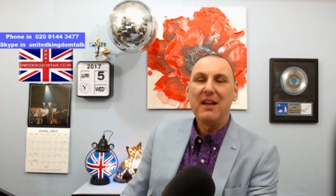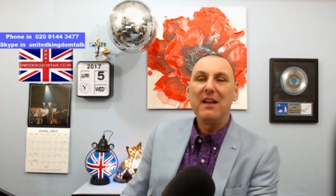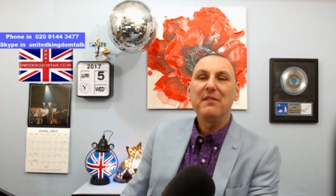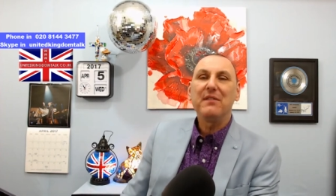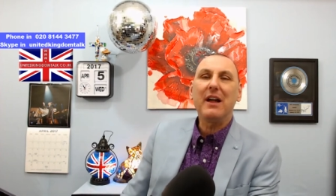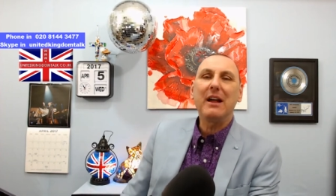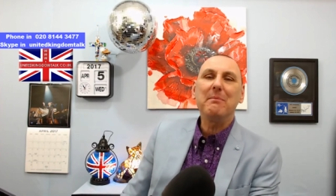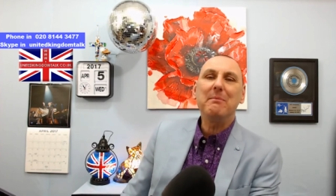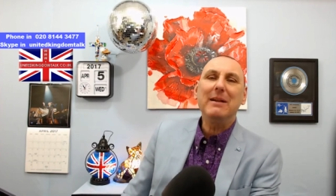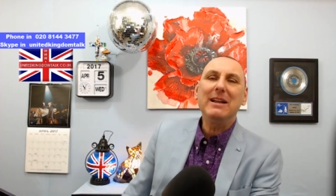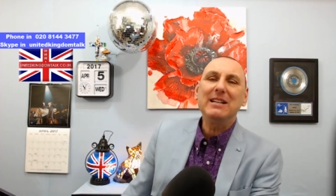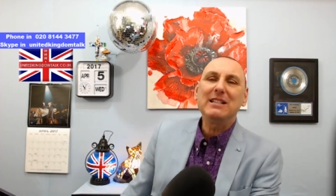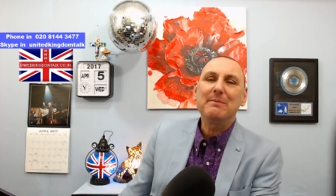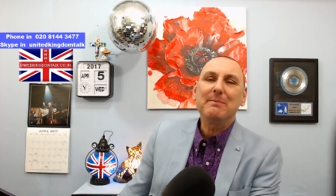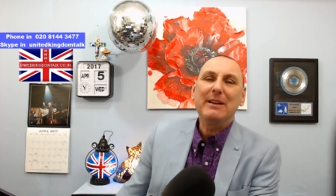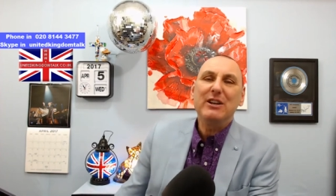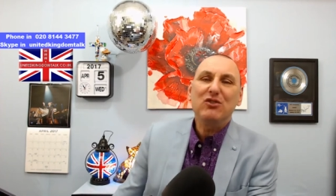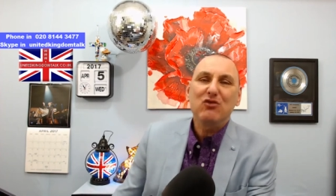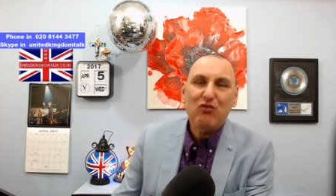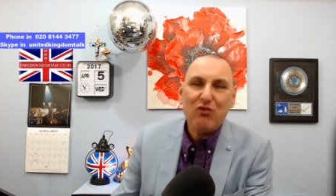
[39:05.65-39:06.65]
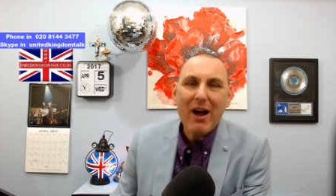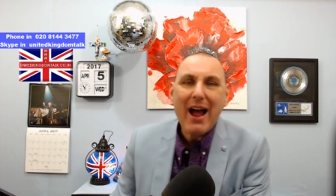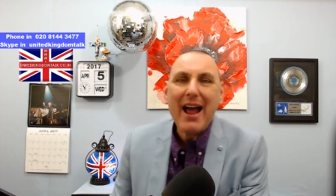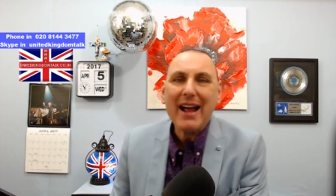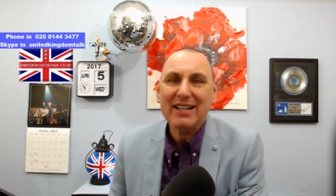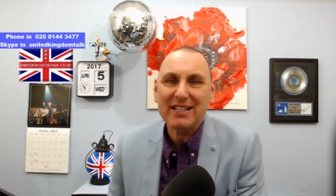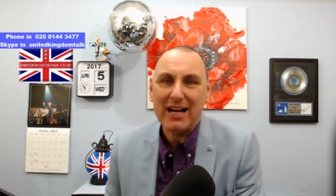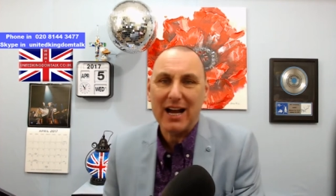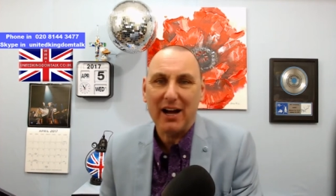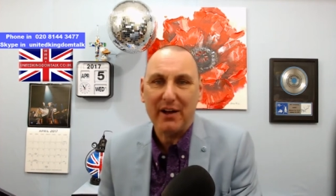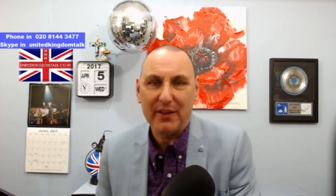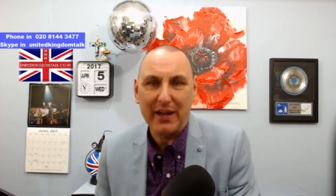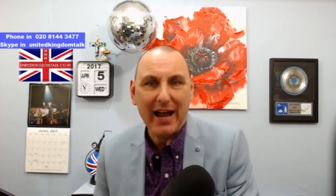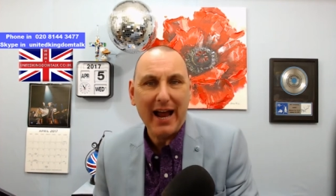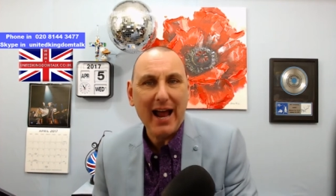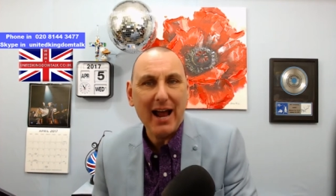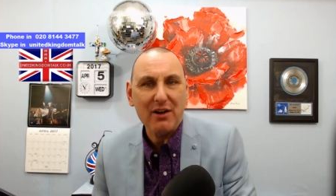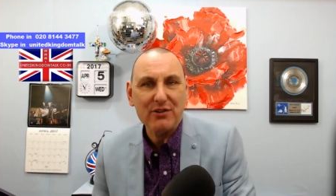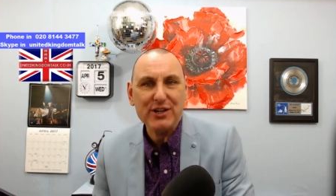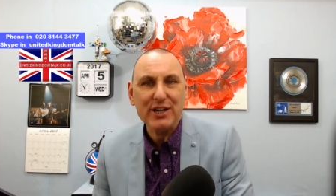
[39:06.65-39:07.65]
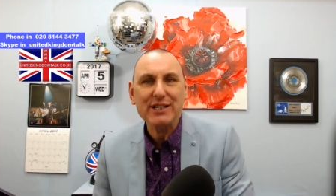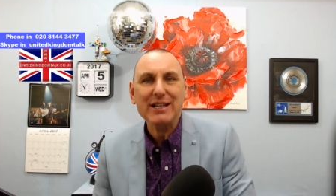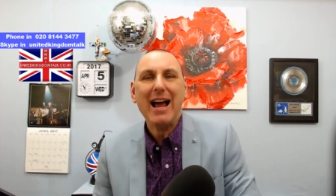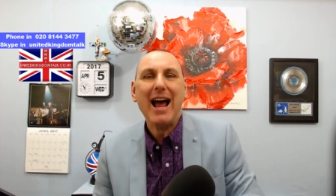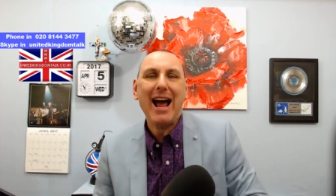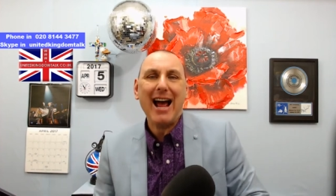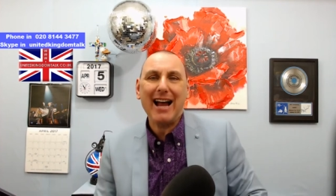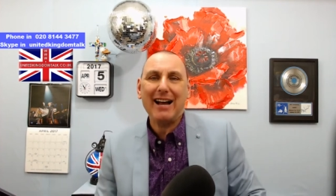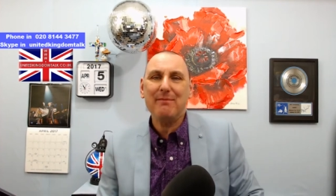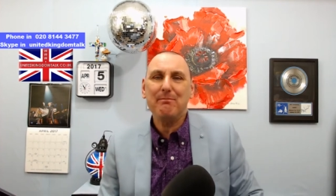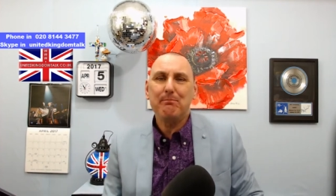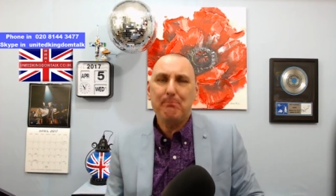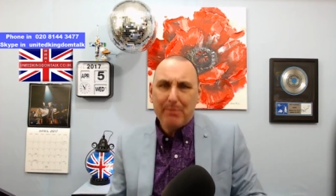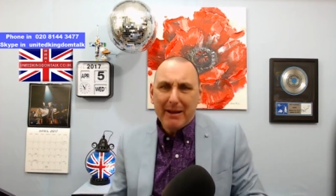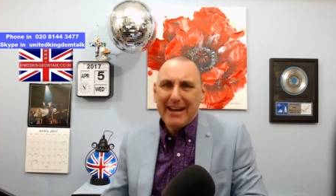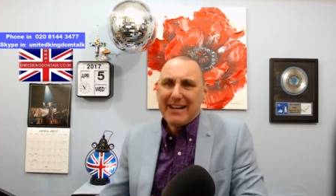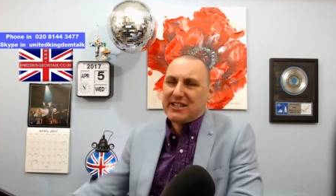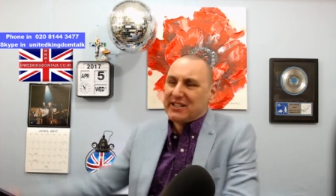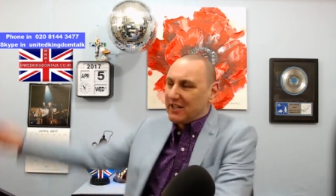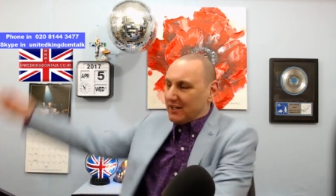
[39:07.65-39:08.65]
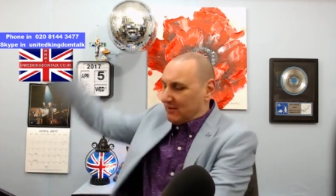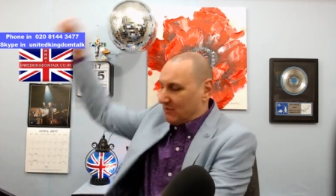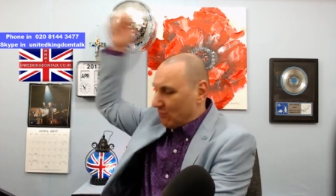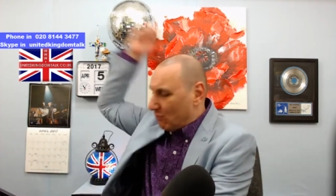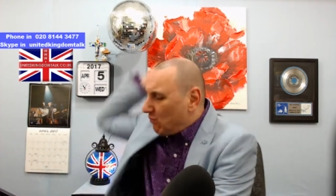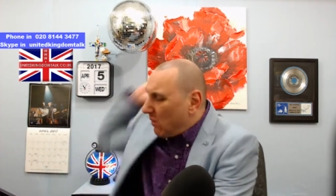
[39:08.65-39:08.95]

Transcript: They need to be dragged out of their houses and beaten.